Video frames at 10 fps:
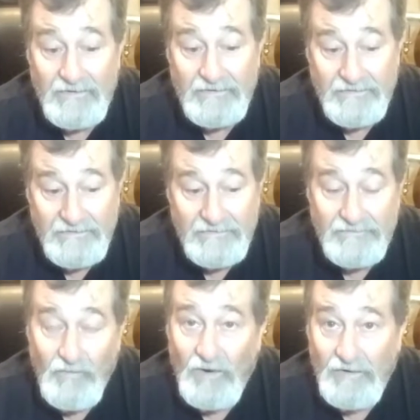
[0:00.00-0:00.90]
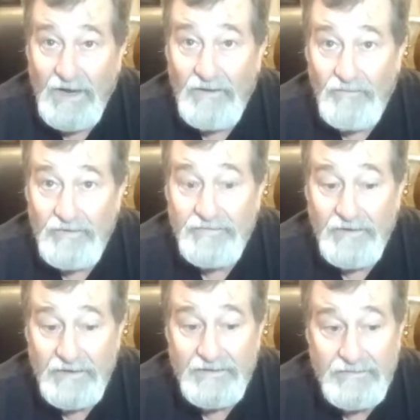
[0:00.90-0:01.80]
you walk out with
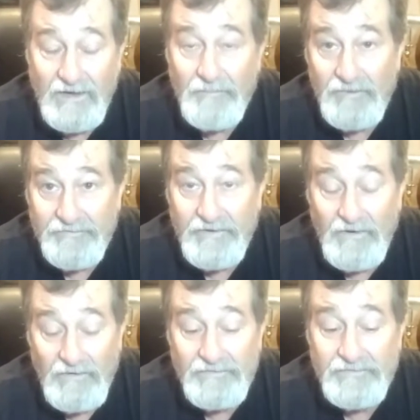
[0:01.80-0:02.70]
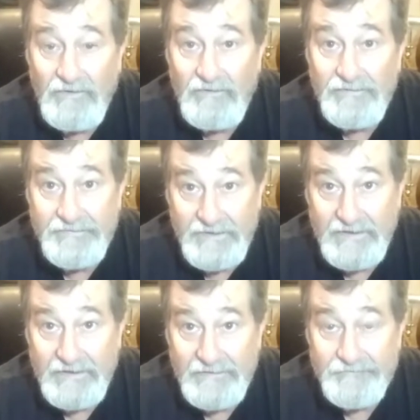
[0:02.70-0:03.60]
a couple of songs on a
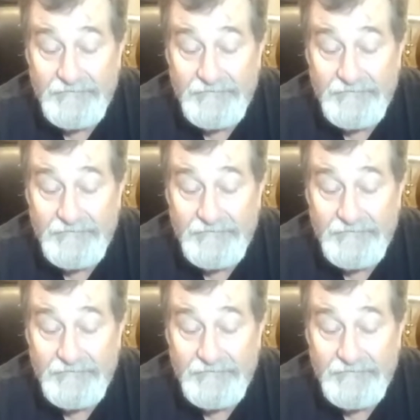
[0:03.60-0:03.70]
CD